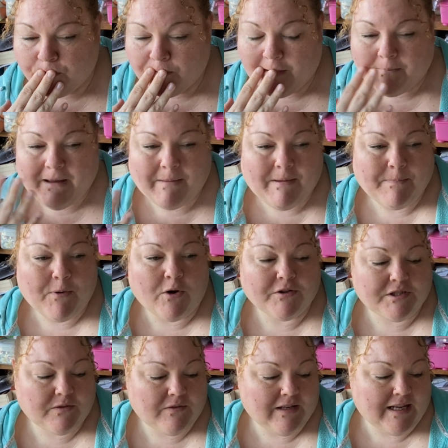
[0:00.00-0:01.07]
maybe
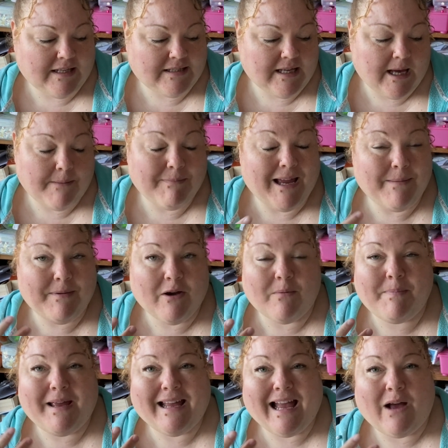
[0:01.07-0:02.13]
pots of glitter. Maybe I'll
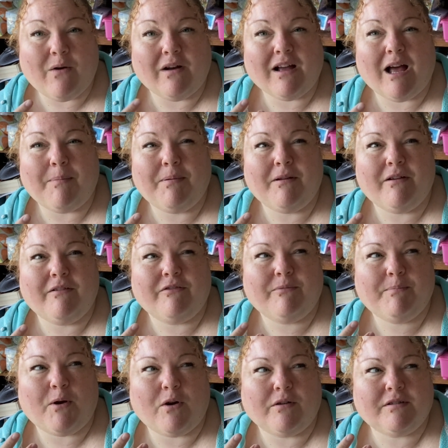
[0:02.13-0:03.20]
pick out a couple of
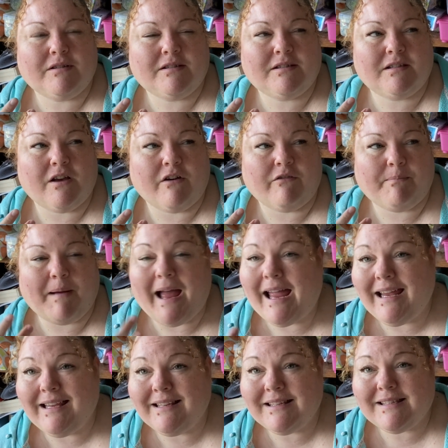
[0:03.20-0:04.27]
pots of
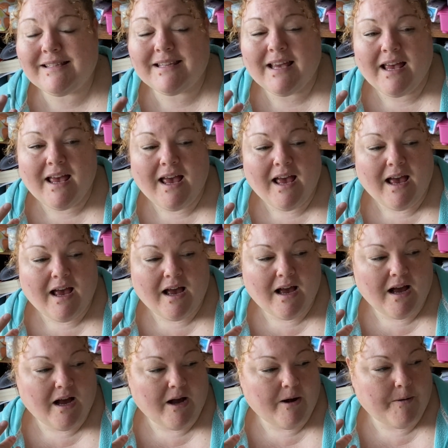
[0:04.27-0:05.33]
paint
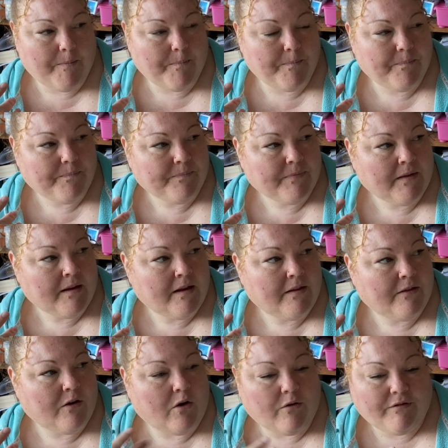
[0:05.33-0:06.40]

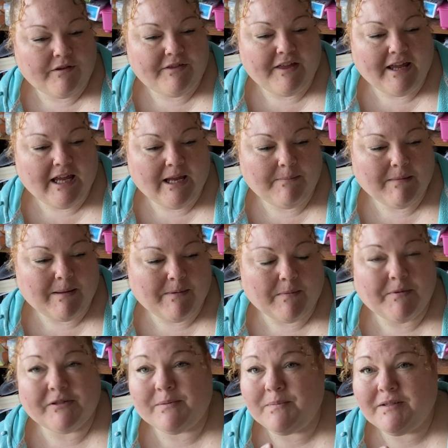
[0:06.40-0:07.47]
on theme. Maybe I'll
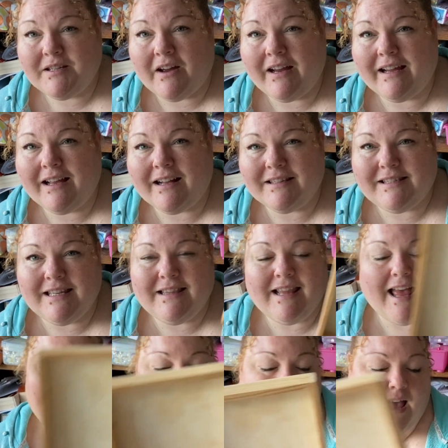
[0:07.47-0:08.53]
put some die cuts in
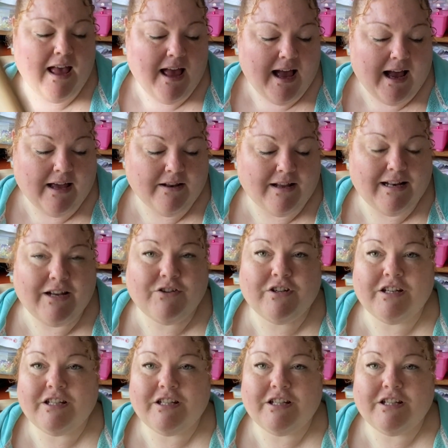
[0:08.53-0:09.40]
there, and I literally